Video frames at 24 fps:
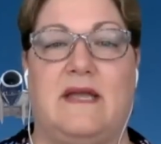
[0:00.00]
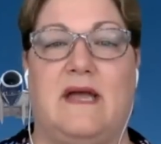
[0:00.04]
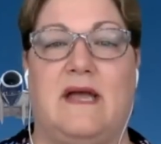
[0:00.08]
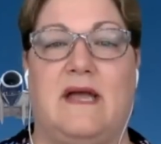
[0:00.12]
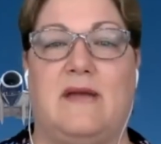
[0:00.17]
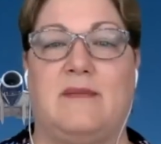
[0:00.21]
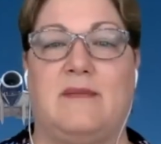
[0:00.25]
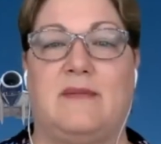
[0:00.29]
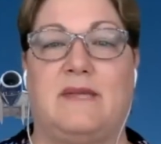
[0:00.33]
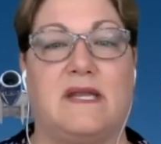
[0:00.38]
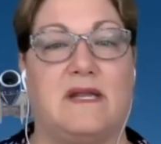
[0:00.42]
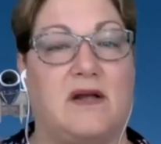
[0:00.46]

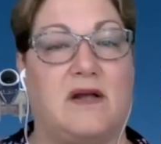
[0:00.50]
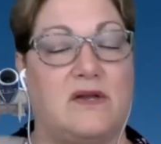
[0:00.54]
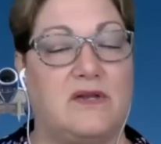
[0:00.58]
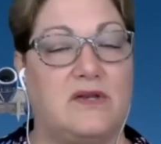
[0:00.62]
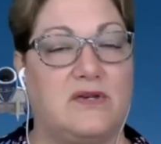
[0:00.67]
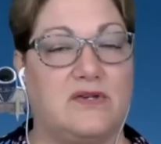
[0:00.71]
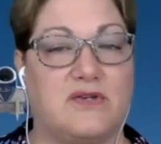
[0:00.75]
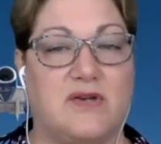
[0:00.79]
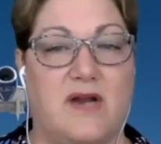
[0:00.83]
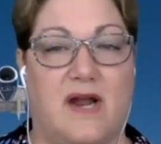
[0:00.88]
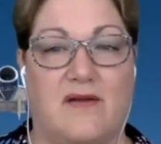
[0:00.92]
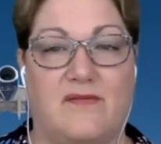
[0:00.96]
um, get all
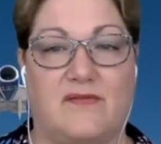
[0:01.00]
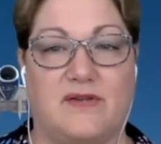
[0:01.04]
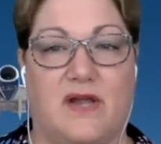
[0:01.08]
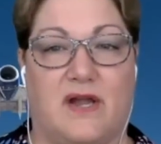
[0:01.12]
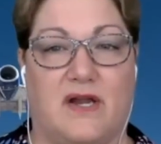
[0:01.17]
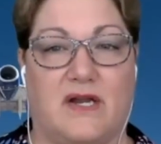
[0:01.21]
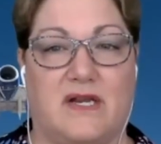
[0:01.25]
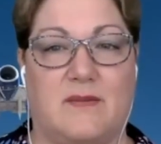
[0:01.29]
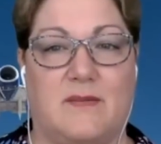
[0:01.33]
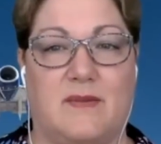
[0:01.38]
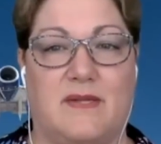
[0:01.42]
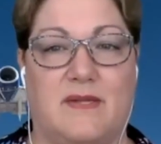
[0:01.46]
your travel
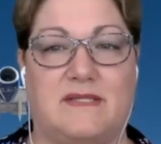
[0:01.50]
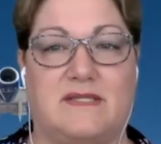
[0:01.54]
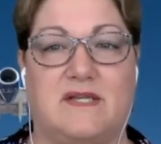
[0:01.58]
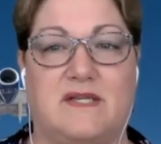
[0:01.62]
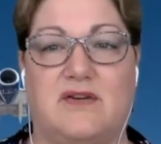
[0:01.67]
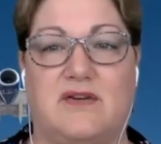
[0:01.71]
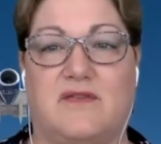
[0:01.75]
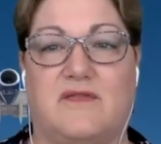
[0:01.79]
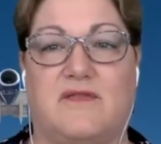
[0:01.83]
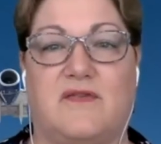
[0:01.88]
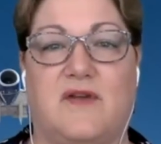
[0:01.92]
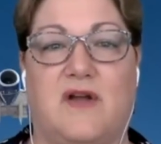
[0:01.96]
documents in
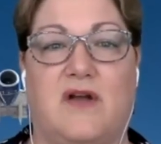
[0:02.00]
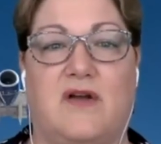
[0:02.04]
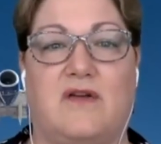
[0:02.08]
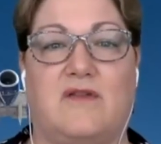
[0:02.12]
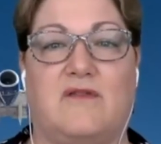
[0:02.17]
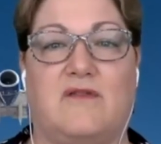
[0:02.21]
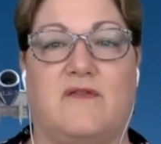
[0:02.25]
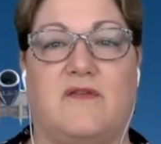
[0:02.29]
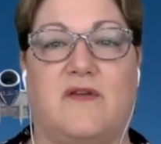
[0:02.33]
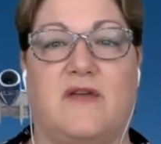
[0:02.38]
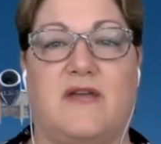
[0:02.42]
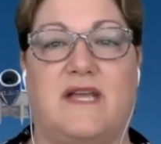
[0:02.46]
your phone
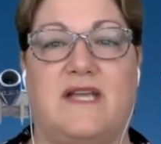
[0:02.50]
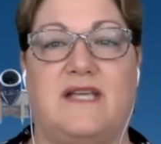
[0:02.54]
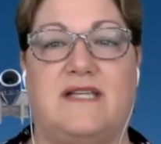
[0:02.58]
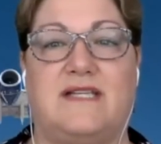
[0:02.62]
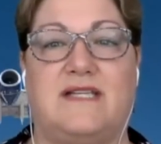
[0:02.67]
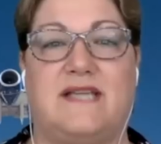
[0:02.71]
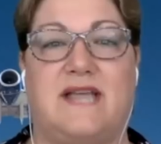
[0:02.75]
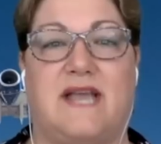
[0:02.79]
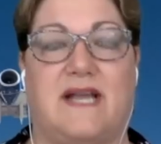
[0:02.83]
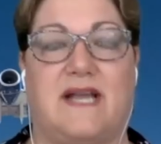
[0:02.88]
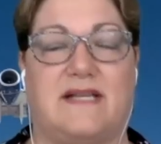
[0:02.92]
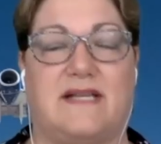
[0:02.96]
for
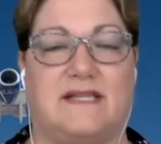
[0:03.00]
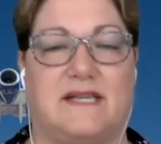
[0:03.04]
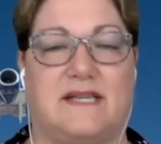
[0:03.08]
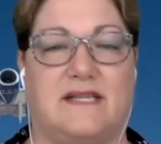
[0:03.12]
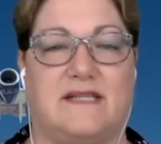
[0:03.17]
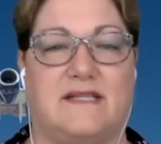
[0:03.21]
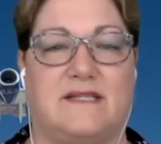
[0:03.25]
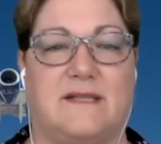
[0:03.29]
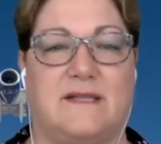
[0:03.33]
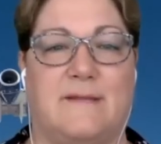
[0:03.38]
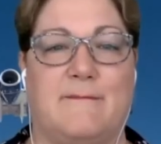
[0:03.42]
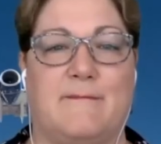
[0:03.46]
easy
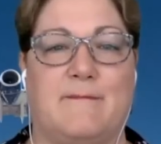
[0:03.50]
access.